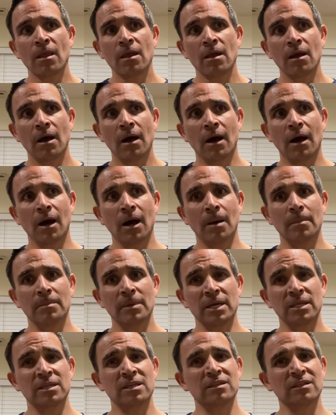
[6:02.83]

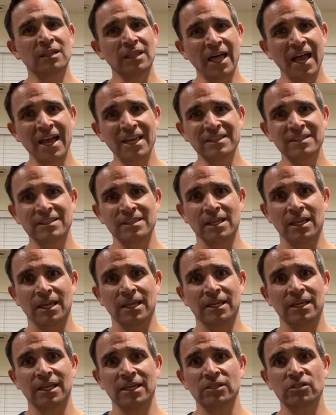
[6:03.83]
And then the last
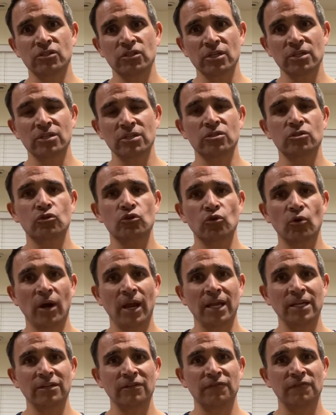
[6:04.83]
thing is just
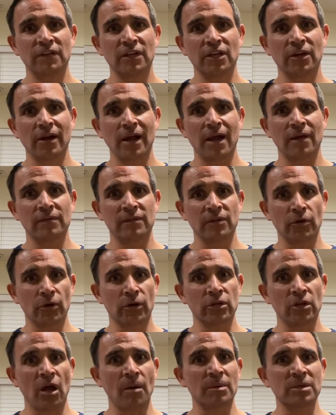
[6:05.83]
trying to figure out the
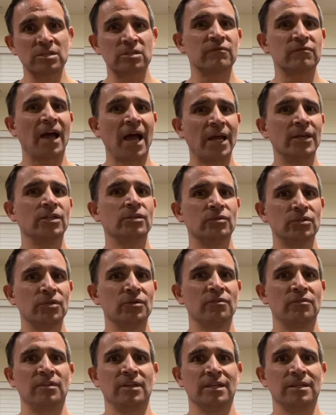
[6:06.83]
ergonomics of how you do
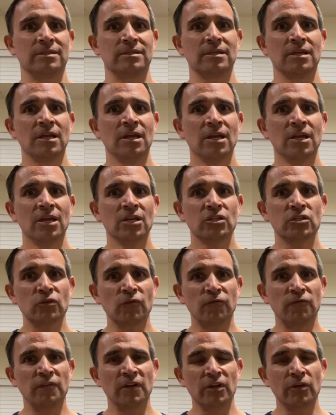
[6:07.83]
things. So
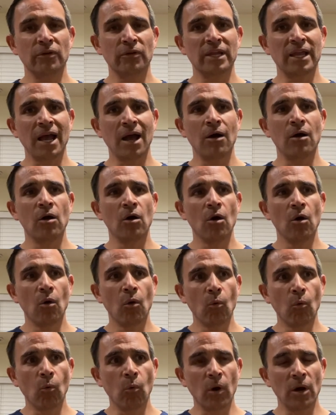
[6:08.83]
figuring out
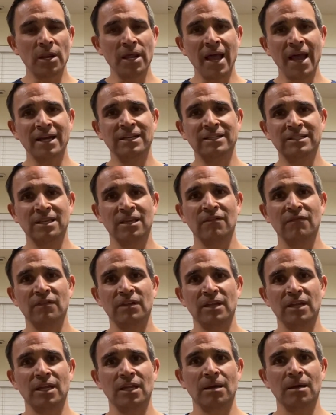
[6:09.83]
what
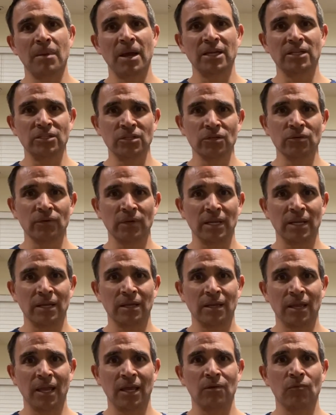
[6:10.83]
activity am I
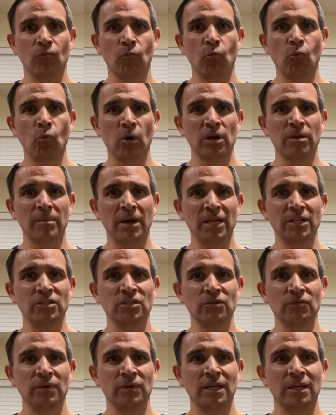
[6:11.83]
doing and what am I
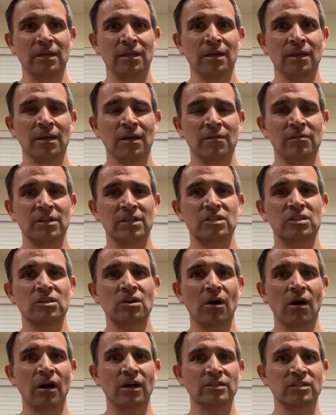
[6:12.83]
doing that's
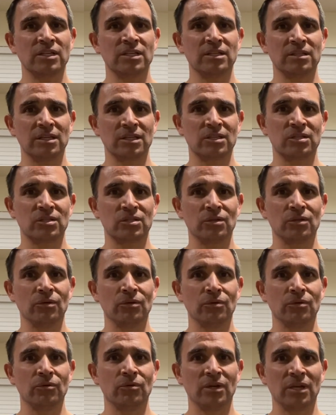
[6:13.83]
causing this
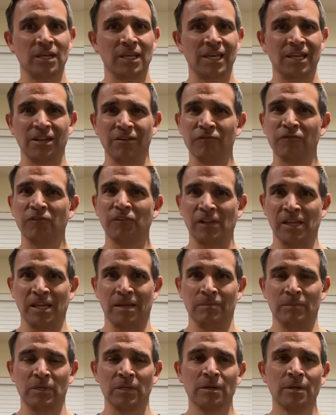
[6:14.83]
to get
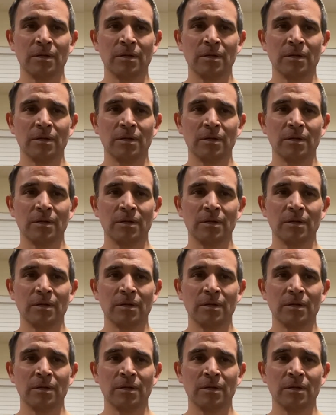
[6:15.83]
inflamed.